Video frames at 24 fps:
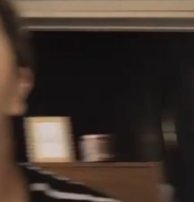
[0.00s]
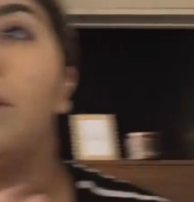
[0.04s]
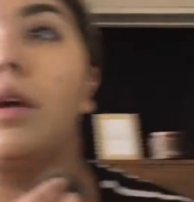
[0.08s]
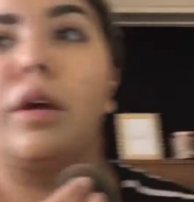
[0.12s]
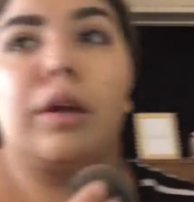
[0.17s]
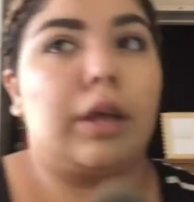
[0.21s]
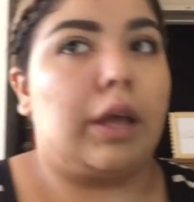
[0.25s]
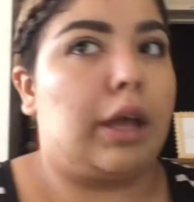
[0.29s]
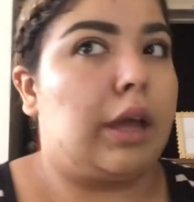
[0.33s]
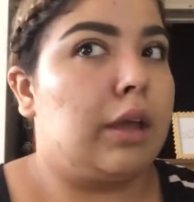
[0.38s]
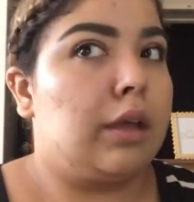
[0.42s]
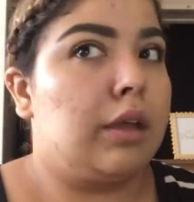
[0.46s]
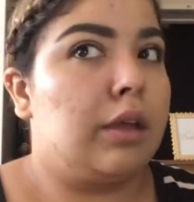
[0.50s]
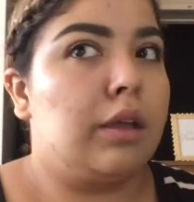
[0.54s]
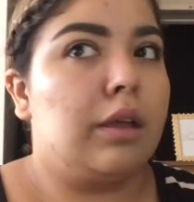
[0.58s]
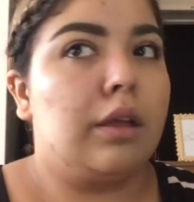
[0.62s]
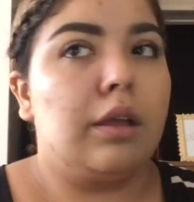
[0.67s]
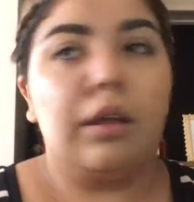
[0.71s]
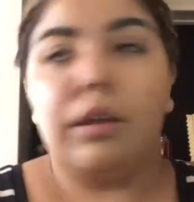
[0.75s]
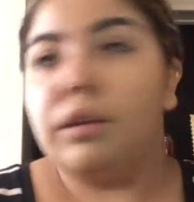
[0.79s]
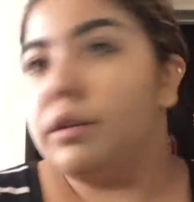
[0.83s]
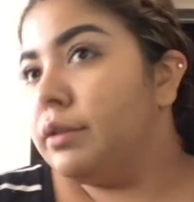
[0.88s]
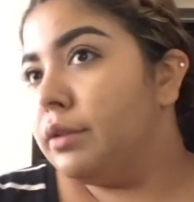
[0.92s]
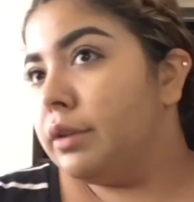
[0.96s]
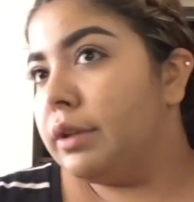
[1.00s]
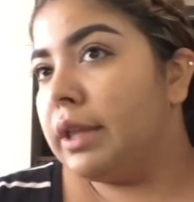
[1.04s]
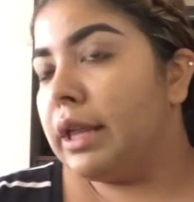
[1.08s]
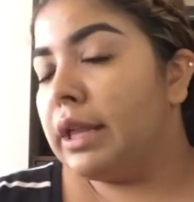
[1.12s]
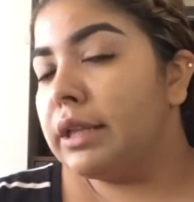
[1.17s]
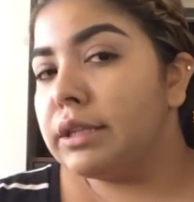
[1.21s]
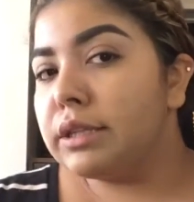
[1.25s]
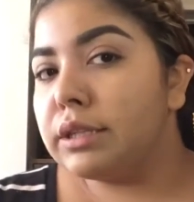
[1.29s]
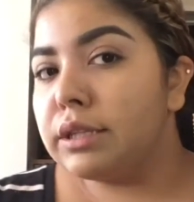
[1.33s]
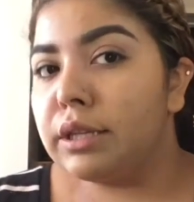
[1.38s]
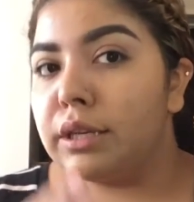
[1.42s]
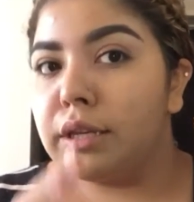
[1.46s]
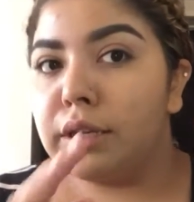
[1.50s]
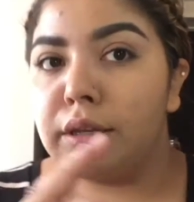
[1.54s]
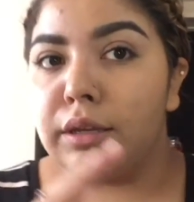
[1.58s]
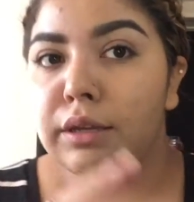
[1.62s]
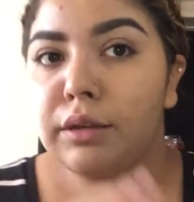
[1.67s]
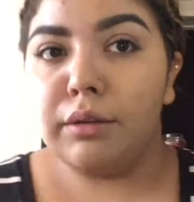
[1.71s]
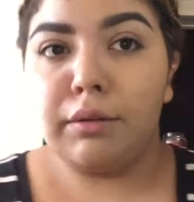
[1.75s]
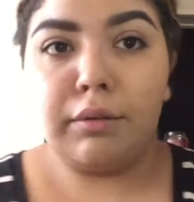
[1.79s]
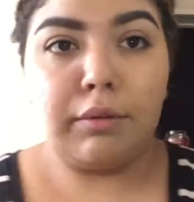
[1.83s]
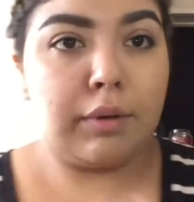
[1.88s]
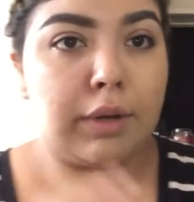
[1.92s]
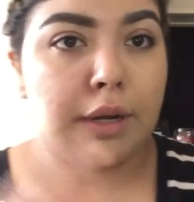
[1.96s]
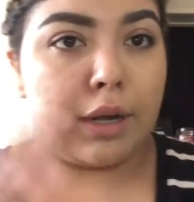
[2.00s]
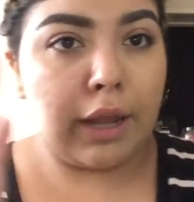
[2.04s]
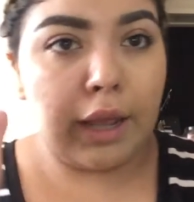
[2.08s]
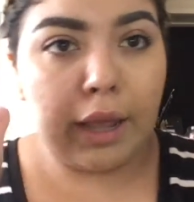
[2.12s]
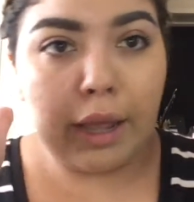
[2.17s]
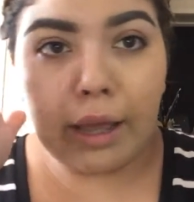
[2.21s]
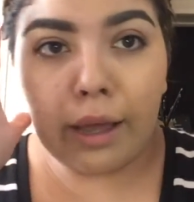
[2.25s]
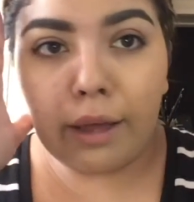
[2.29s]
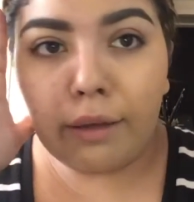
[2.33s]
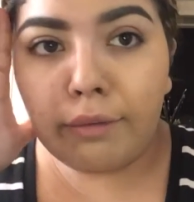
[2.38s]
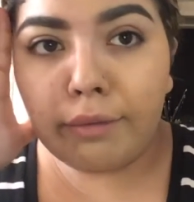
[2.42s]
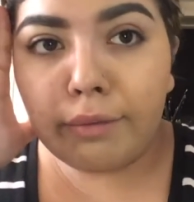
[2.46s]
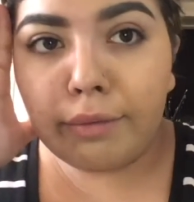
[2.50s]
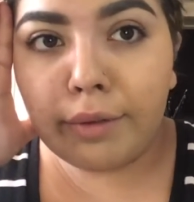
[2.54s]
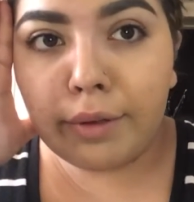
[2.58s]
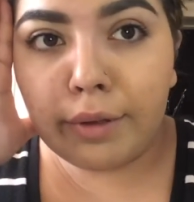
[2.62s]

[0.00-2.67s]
Okay, so that's one half